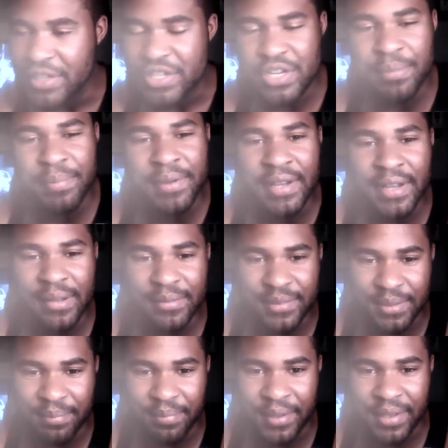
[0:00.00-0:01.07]
She
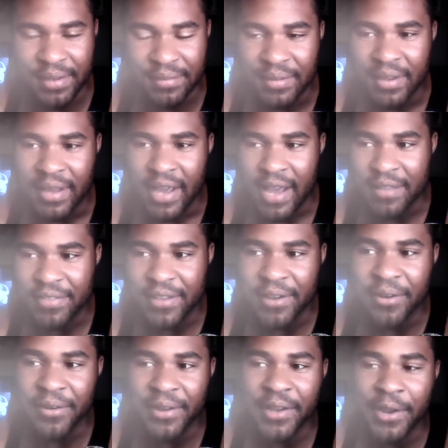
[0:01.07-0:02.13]
becomes a bit. I think
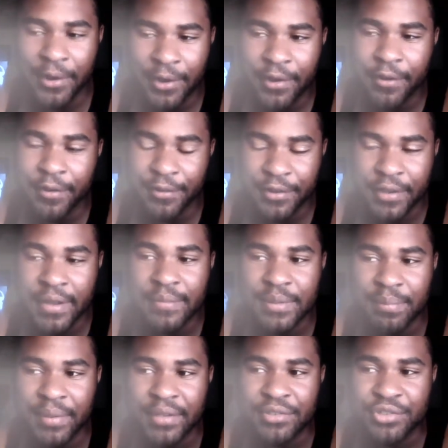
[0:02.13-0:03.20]
her her character comes
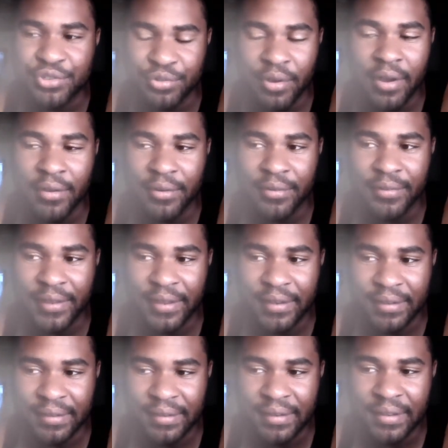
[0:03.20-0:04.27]
a bit stronger
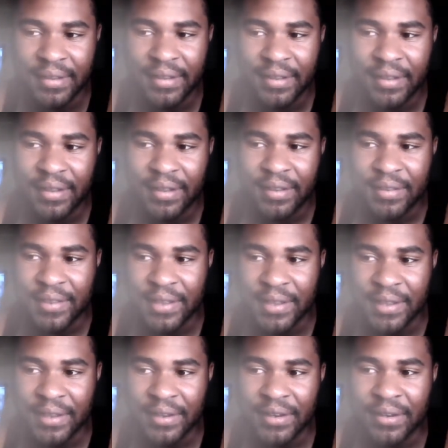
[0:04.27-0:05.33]
than
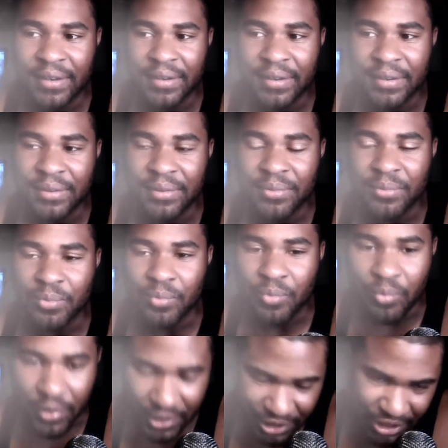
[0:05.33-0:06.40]
than
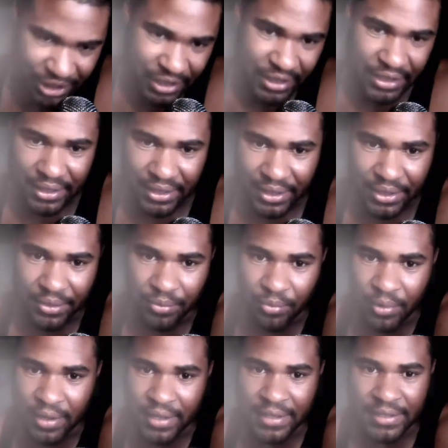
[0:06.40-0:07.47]
what she
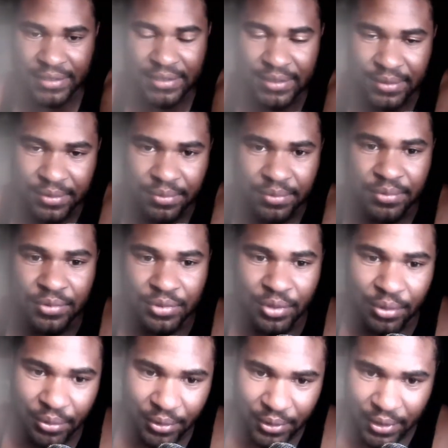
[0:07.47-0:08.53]
was
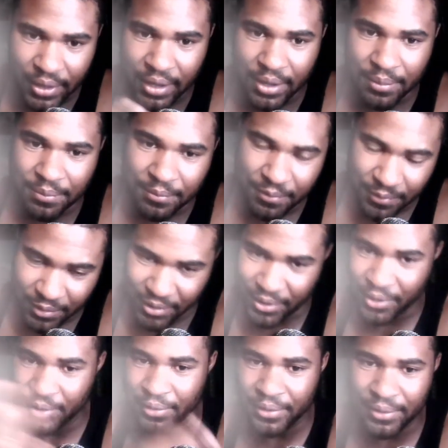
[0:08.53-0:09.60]
during um,
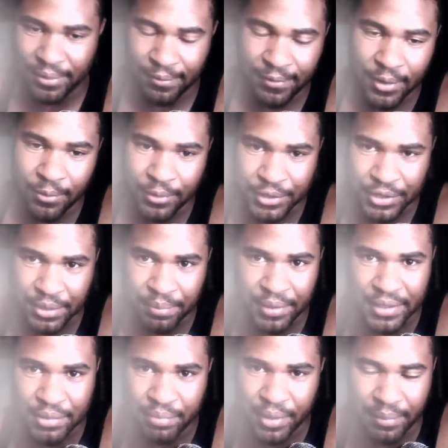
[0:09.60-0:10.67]
earlier in the film, where she
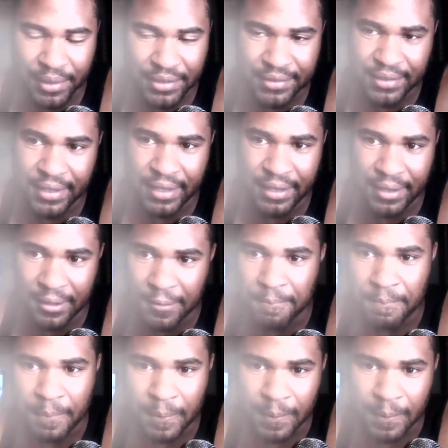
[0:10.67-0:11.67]
plays pretty much a um,